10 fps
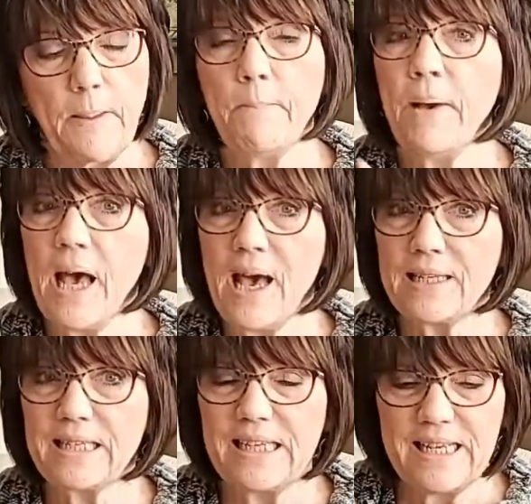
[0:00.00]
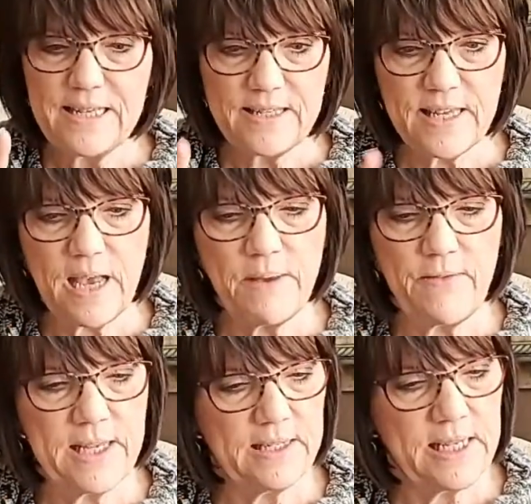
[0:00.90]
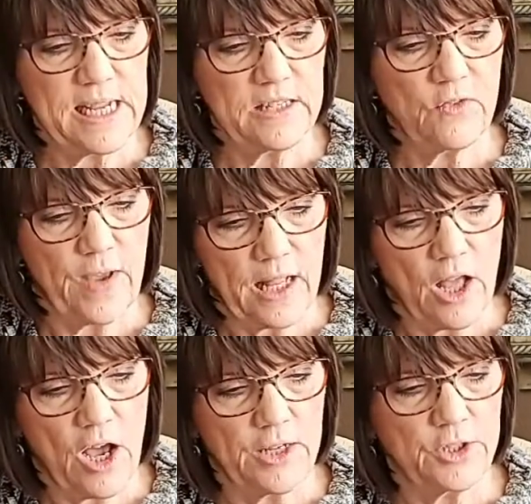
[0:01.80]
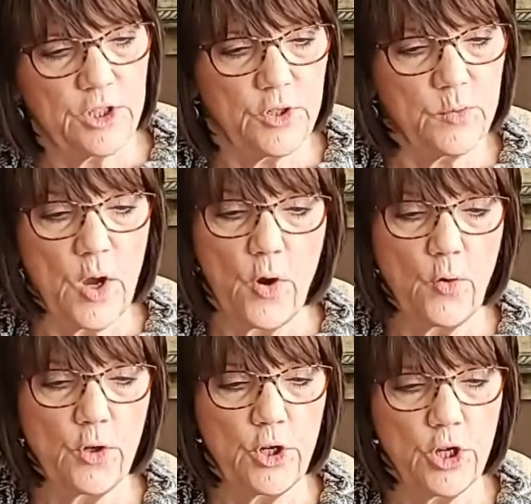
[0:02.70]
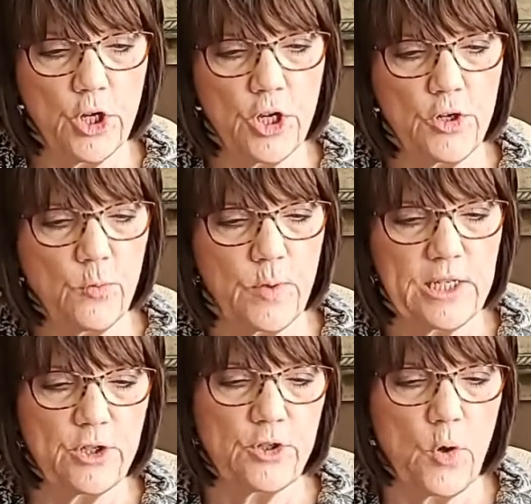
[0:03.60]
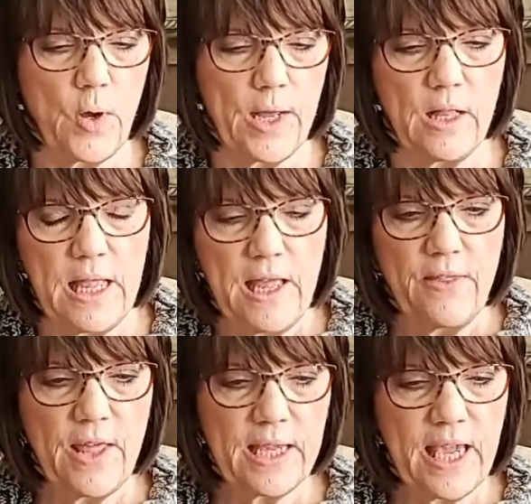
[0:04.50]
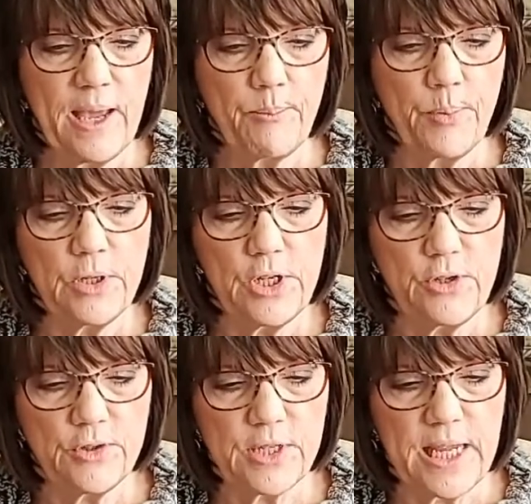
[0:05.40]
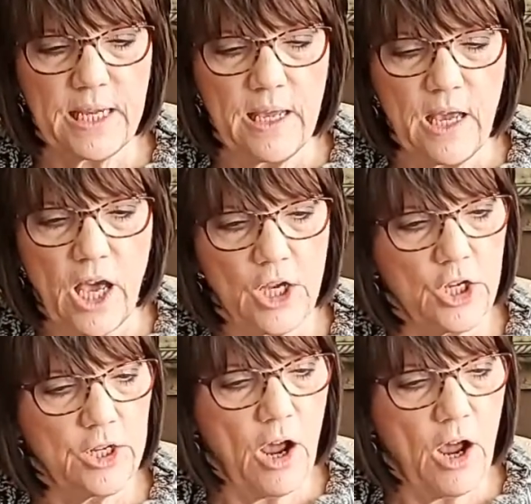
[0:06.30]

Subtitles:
But some of the seeds fell onto good, rich soil that kept producing a good